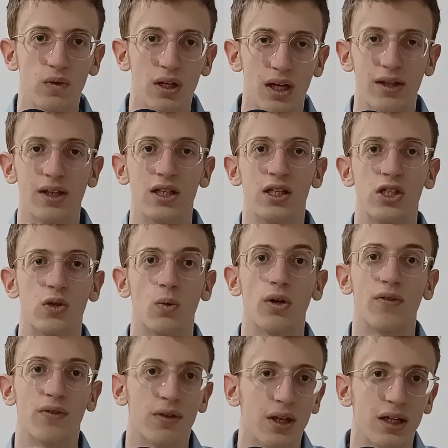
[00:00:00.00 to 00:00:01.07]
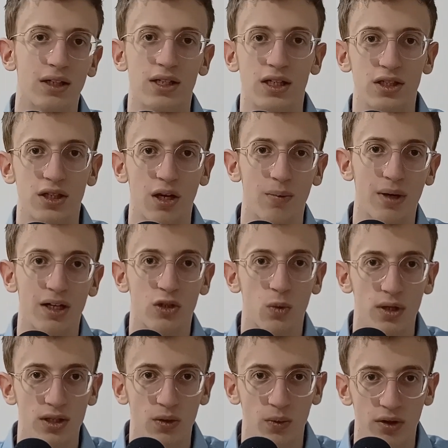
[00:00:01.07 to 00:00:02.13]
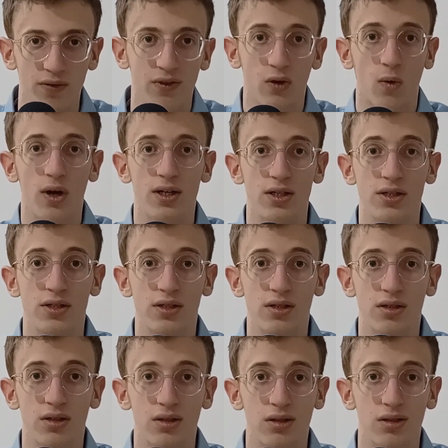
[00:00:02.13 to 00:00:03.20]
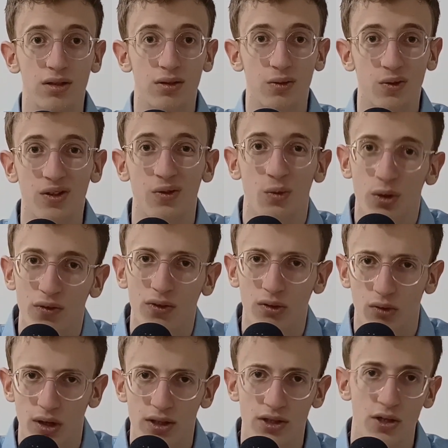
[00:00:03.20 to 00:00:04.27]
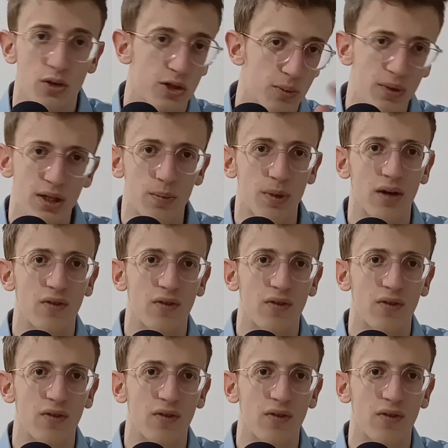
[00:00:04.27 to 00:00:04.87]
I think this is one of the things that's going to make Twitter one of the greatest social media